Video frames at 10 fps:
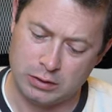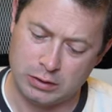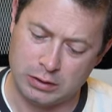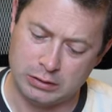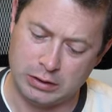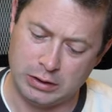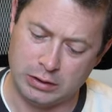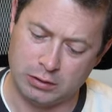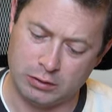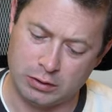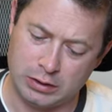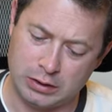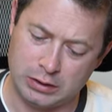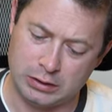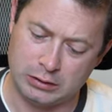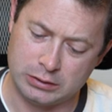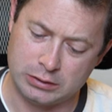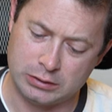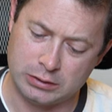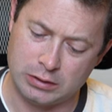this here
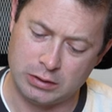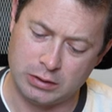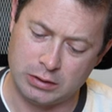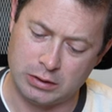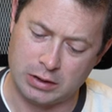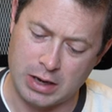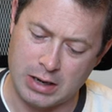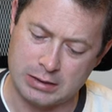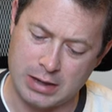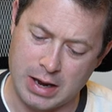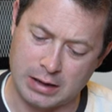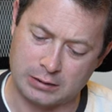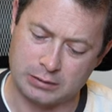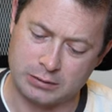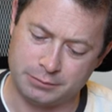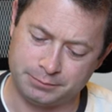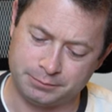is the contacts